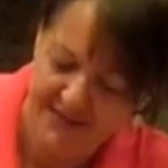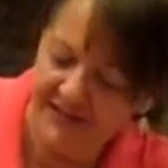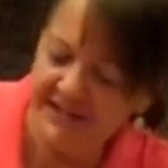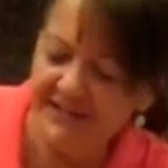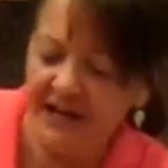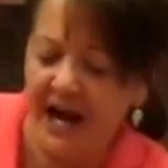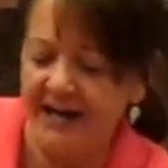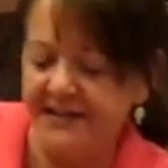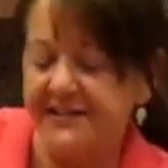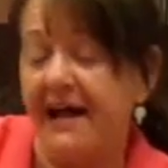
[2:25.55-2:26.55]
This is the
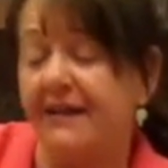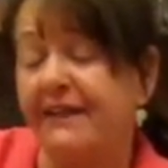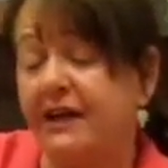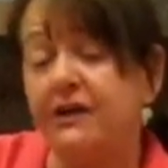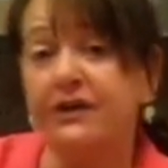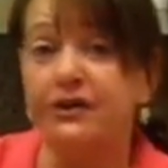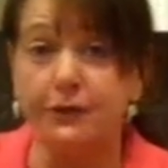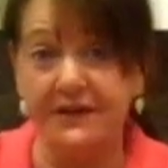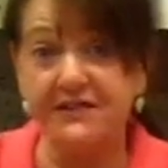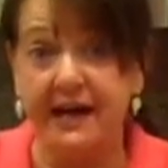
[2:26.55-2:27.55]
kind of salad that you can
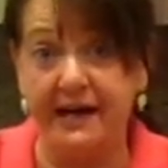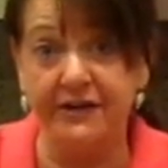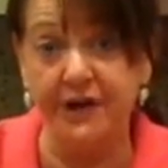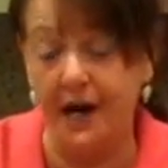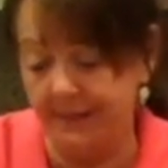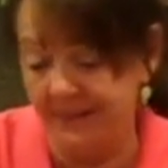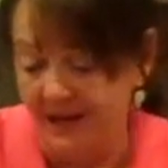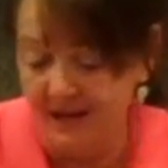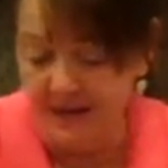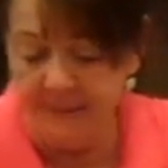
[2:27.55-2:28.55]
dress ahead of time
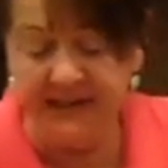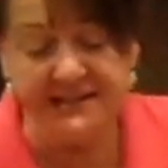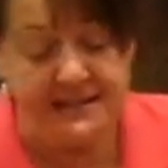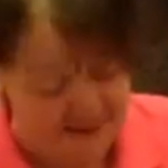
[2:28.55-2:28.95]
because